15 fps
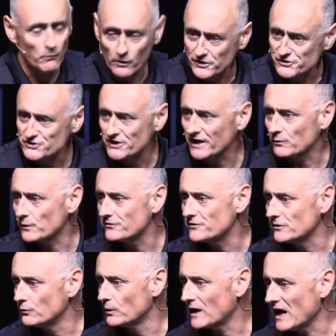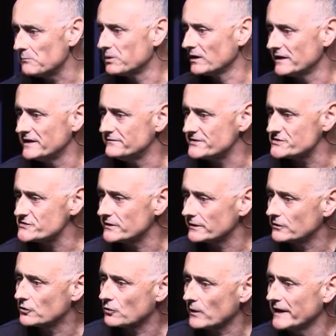want to share with you what I believe is the
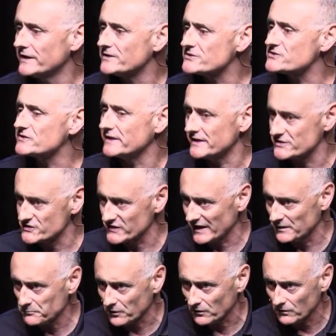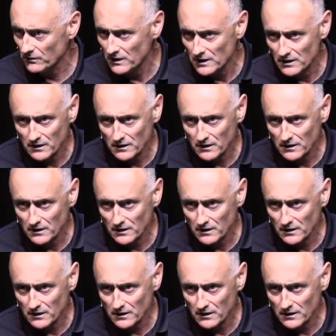greatest example